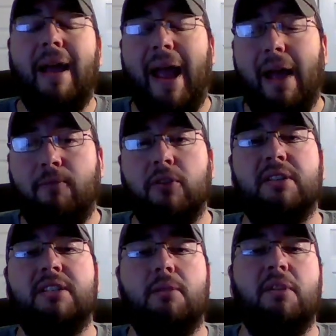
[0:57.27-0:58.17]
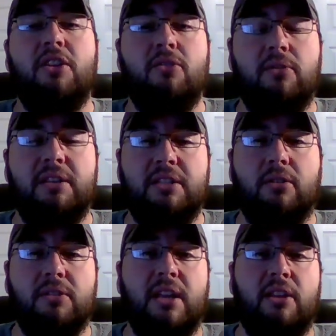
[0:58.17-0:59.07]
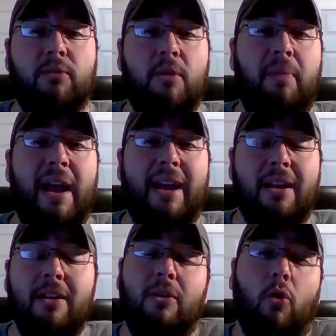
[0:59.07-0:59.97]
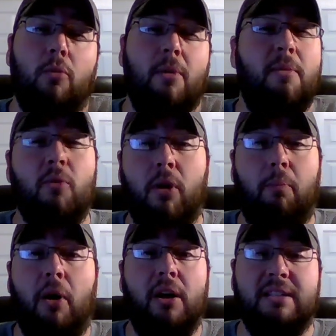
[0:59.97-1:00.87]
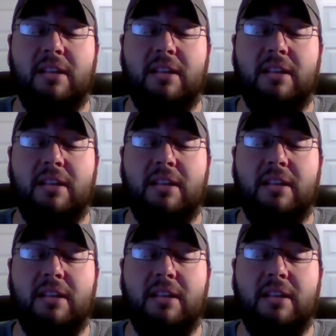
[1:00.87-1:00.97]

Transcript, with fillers: after you listen to me do this Thursday three pack. Or maybe you want to pause